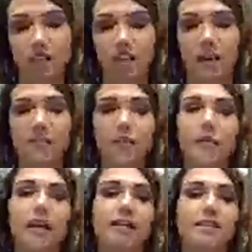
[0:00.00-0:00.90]

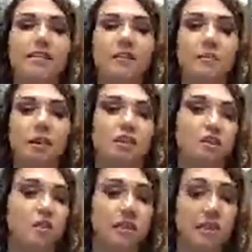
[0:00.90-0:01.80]
Everyone has a different
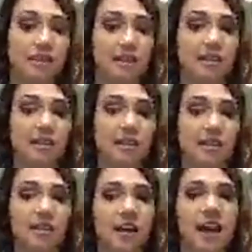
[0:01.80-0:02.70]
picture of what success
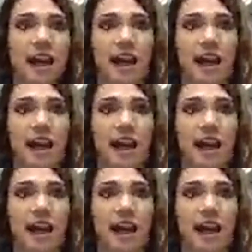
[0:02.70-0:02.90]
is.